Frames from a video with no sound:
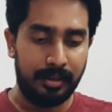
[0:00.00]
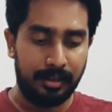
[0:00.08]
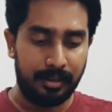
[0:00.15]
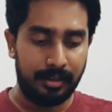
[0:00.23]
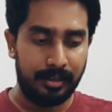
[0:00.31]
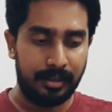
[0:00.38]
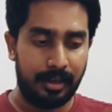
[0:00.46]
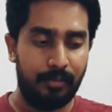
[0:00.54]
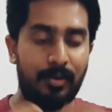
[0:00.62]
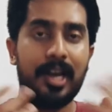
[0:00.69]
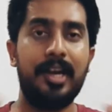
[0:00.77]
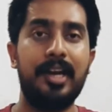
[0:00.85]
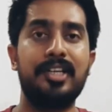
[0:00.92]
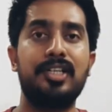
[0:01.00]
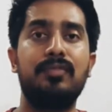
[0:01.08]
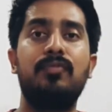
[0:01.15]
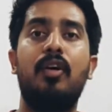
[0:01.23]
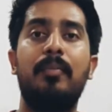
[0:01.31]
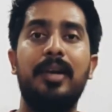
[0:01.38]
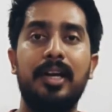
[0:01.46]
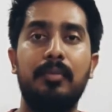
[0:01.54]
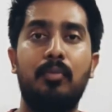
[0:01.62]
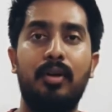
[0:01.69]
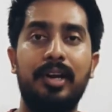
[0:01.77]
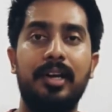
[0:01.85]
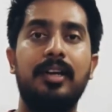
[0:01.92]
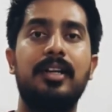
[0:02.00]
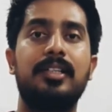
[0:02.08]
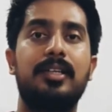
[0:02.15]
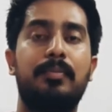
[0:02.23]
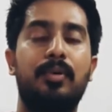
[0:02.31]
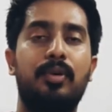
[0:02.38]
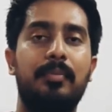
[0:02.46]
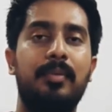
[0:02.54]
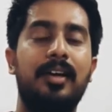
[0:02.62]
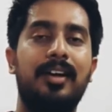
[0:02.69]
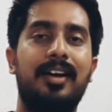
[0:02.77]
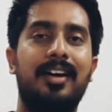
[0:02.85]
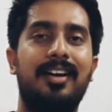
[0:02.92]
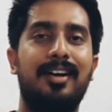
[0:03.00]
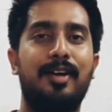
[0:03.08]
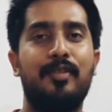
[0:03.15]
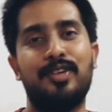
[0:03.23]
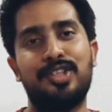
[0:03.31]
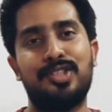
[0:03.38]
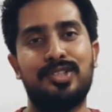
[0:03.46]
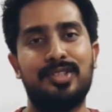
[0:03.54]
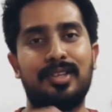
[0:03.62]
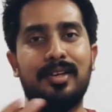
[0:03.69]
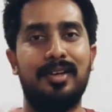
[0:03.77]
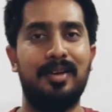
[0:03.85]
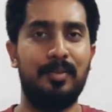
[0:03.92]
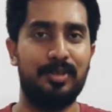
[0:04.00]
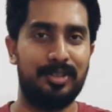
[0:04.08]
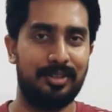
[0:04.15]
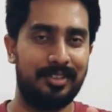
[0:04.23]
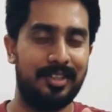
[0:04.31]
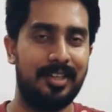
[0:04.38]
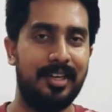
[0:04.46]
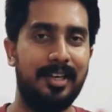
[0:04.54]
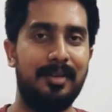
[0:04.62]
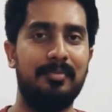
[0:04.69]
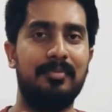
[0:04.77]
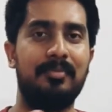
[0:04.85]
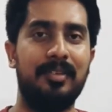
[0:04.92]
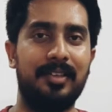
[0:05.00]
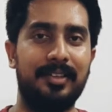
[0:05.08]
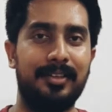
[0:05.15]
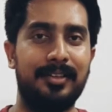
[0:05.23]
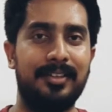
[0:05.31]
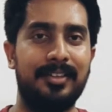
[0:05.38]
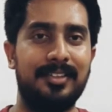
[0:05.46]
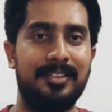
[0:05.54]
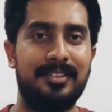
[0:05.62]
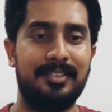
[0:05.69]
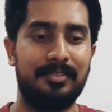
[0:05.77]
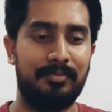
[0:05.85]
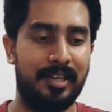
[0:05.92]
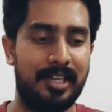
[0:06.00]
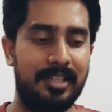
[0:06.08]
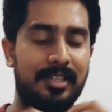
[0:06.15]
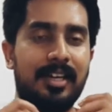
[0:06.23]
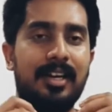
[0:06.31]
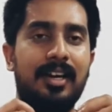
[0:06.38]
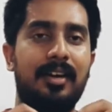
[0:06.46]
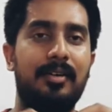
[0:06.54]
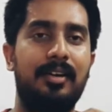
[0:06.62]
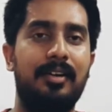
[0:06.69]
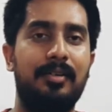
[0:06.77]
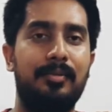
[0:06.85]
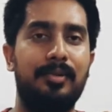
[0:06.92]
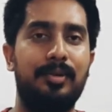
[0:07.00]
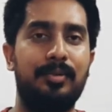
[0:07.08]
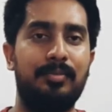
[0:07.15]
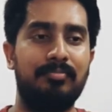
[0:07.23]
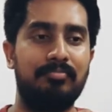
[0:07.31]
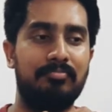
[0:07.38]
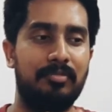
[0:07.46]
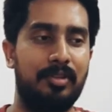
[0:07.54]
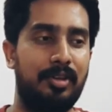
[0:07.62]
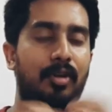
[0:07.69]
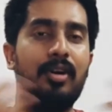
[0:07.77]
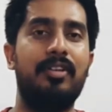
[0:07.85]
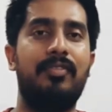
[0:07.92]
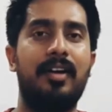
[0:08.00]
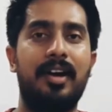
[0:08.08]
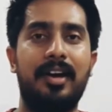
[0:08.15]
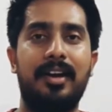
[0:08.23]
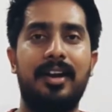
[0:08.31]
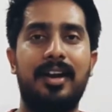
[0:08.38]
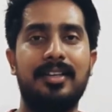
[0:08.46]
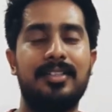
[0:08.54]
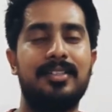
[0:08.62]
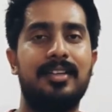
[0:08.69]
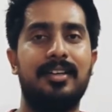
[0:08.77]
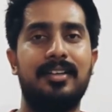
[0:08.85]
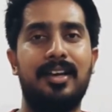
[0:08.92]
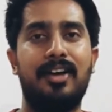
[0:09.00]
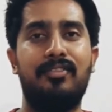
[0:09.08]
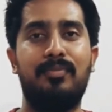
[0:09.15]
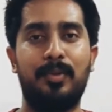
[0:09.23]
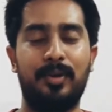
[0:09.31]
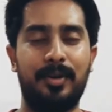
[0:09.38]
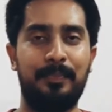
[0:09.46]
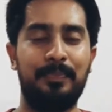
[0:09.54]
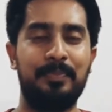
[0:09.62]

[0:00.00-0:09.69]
A Valediction Forbidding Morning is a poem which most of the time is very glorified as a love poem.